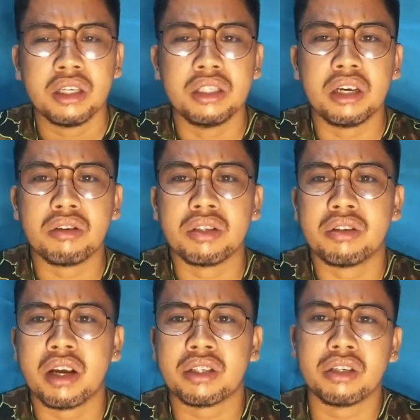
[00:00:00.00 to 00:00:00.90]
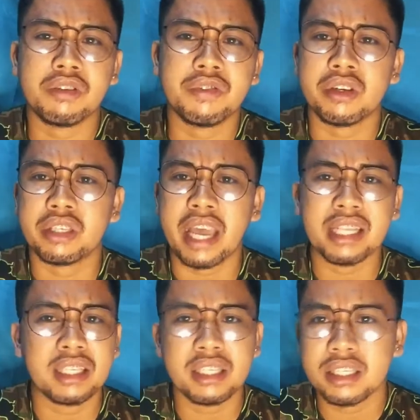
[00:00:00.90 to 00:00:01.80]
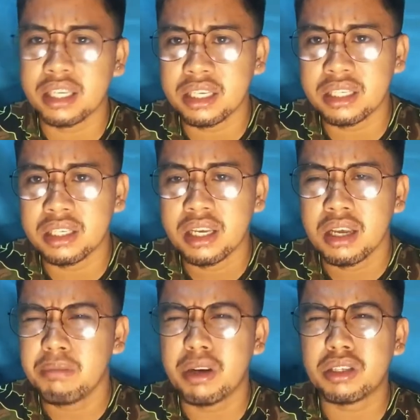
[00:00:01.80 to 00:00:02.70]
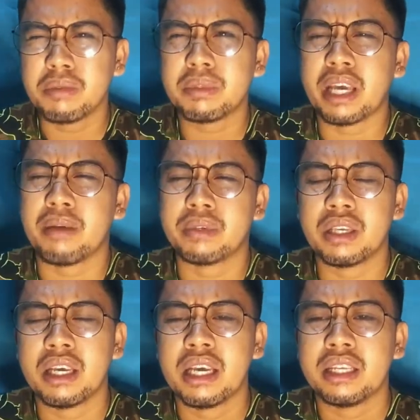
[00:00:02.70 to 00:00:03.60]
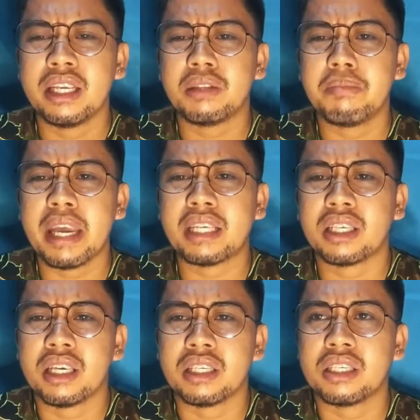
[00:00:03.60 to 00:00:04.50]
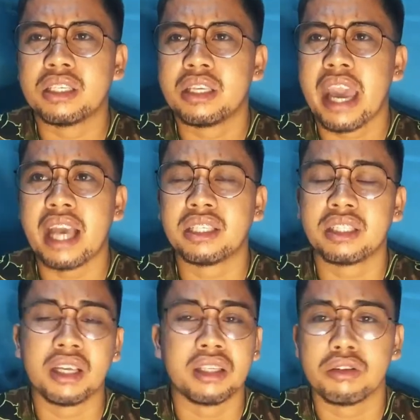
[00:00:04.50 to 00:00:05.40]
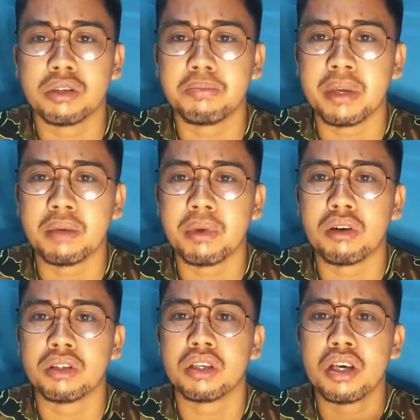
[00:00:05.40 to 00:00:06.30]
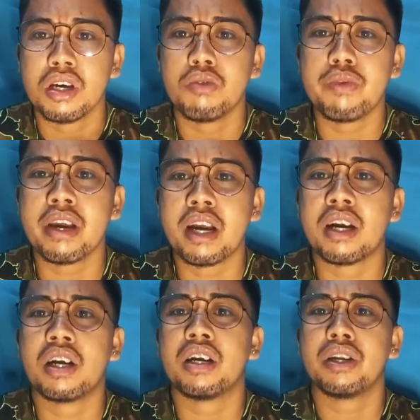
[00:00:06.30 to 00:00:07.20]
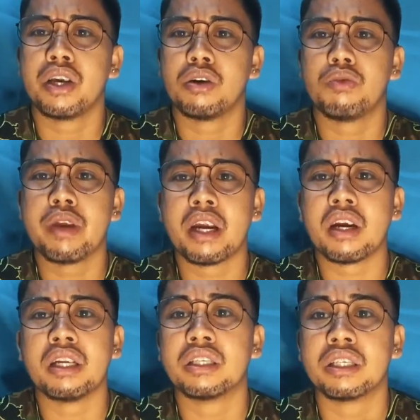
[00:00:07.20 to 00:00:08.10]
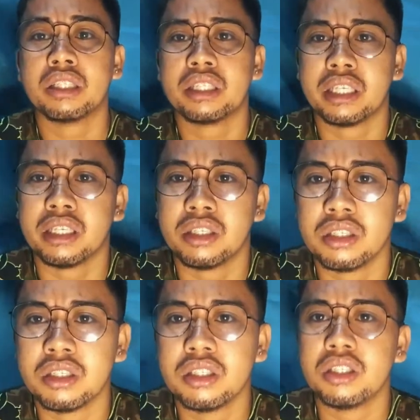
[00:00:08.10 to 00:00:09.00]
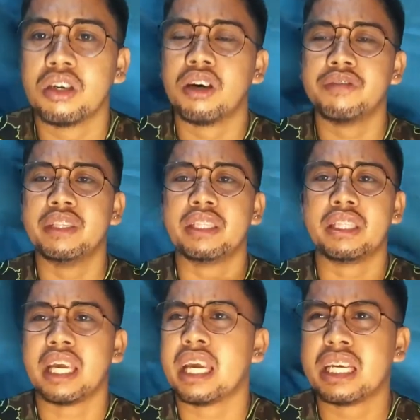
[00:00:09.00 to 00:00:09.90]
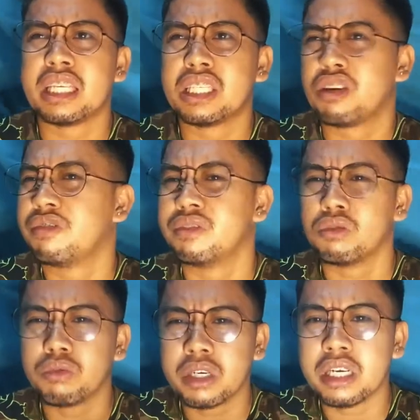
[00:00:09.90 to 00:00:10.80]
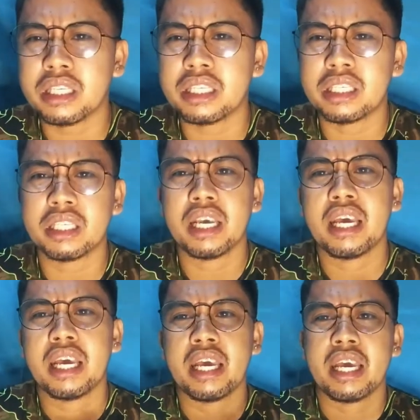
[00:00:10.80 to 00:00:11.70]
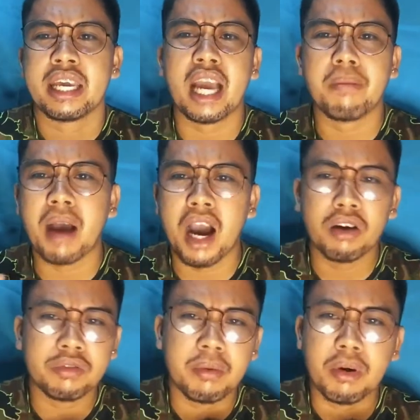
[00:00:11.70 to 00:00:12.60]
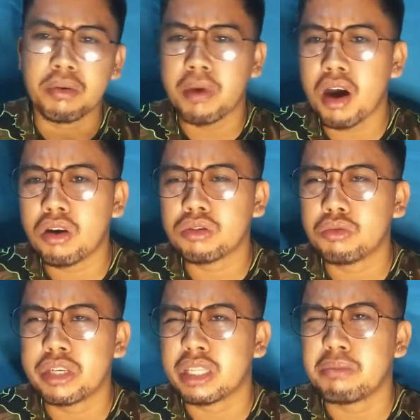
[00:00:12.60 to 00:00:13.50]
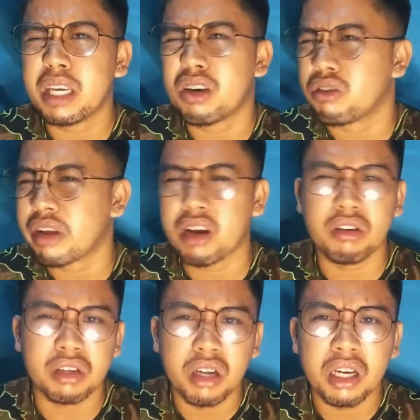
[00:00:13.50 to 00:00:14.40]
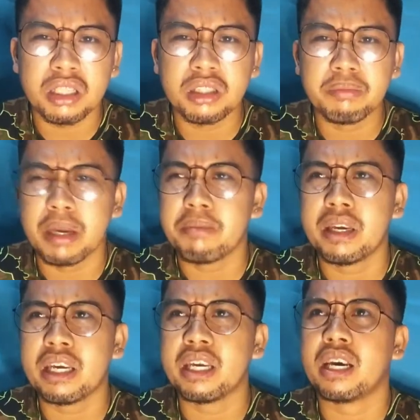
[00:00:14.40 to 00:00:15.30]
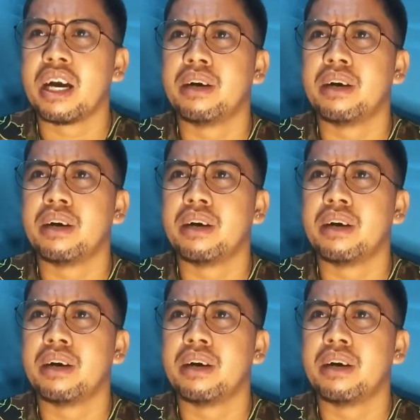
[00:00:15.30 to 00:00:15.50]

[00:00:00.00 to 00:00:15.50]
the construction of your sentences, because sometimes that makes us hesitant to speak because we are uncertain of the things, of the words come out from our mouth. Would it be correct or not? Maybe